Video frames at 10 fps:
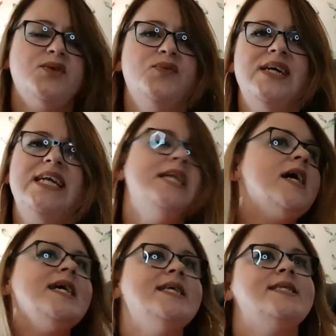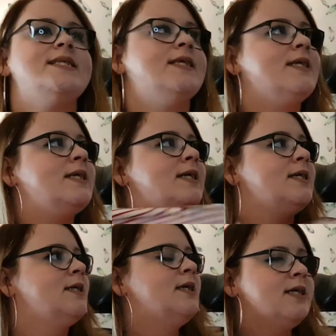a really nice
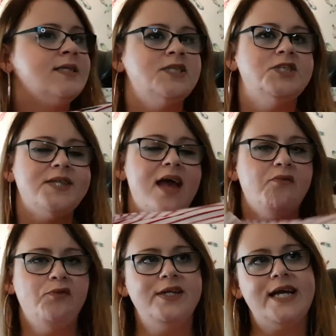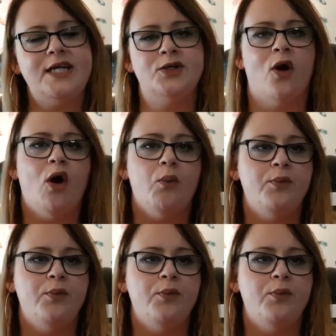just everyday top.